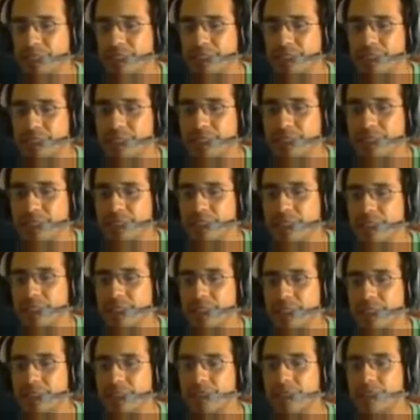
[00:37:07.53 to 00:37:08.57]

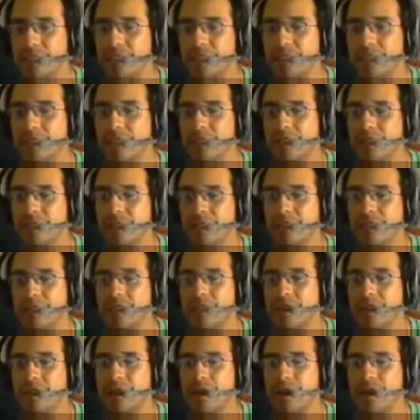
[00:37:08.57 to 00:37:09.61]

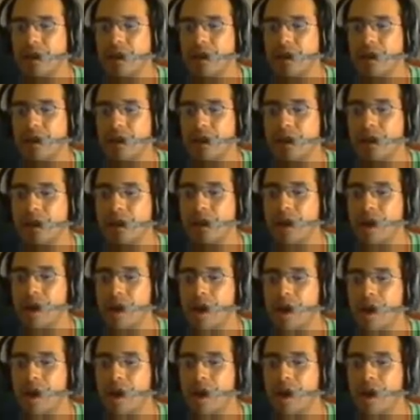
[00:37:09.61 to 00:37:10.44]
Nobody speaks.